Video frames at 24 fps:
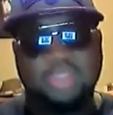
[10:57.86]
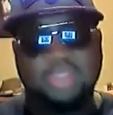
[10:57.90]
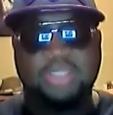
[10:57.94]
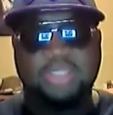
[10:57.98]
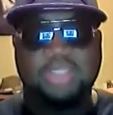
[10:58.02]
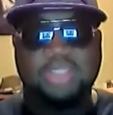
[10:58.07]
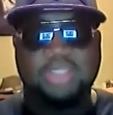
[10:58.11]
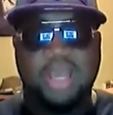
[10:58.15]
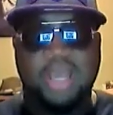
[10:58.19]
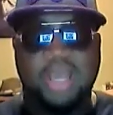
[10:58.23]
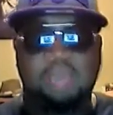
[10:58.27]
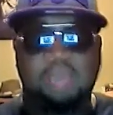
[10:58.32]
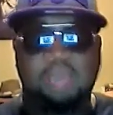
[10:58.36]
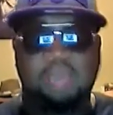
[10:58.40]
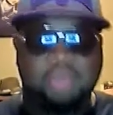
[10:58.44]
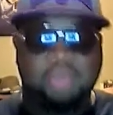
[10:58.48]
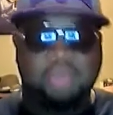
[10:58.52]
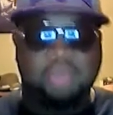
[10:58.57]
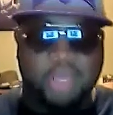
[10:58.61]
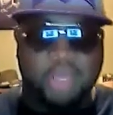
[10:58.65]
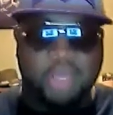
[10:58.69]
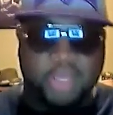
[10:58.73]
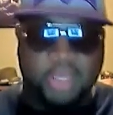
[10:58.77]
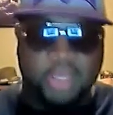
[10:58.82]
just
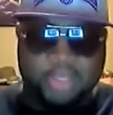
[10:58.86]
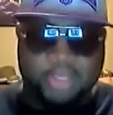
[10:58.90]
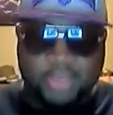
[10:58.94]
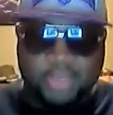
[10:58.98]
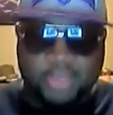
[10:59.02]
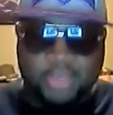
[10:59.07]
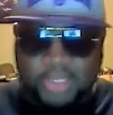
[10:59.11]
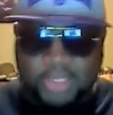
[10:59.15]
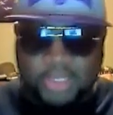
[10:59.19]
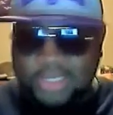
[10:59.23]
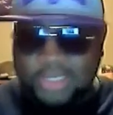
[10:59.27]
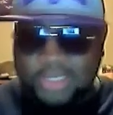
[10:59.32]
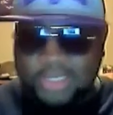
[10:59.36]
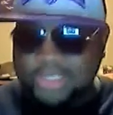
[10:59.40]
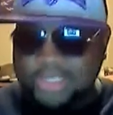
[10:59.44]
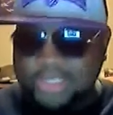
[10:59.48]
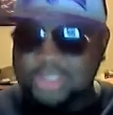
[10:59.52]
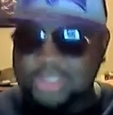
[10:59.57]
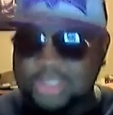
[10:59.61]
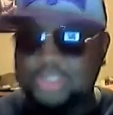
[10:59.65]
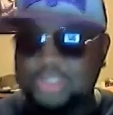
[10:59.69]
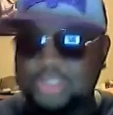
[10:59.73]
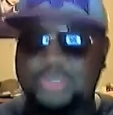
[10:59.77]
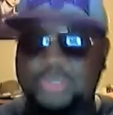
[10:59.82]
downplaying that
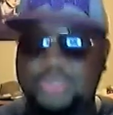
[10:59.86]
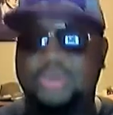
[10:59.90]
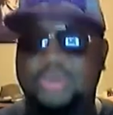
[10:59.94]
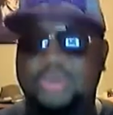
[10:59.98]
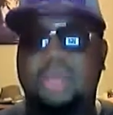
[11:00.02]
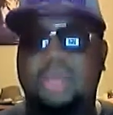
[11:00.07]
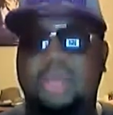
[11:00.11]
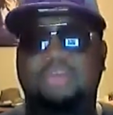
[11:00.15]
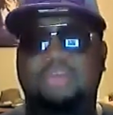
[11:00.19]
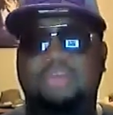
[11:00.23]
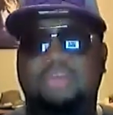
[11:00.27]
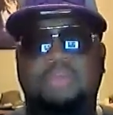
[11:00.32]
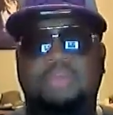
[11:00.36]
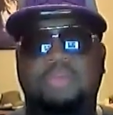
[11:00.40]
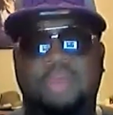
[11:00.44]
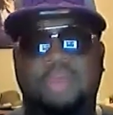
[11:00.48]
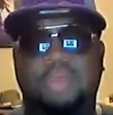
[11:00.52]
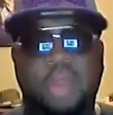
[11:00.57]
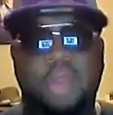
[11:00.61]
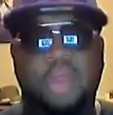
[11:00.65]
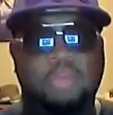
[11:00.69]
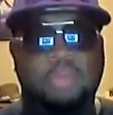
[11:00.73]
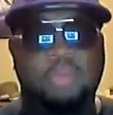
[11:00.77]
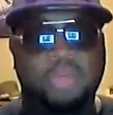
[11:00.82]
she enjoyed having him
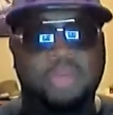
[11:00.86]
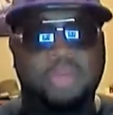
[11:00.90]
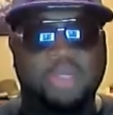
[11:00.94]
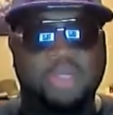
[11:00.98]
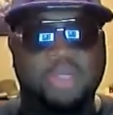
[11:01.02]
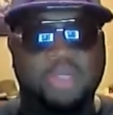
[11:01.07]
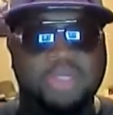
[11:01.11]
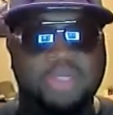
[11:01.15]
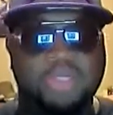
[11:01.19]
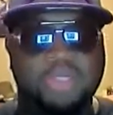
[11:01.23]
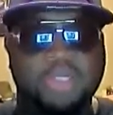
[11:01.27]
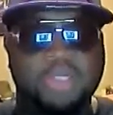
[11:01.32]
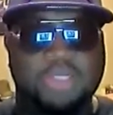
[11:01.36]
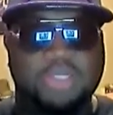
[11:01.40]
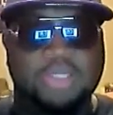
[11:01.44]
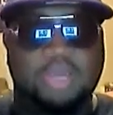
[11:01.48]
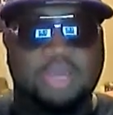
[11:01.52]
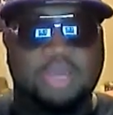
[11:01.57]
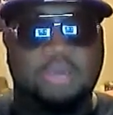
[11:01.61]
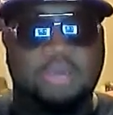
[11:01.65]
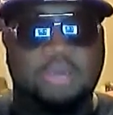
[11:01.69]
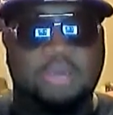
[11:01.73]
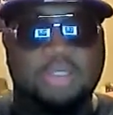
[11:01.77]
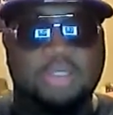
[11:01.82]
around. But
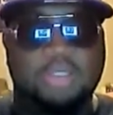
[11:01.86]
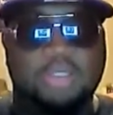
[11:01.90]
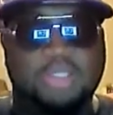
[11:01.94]
later on in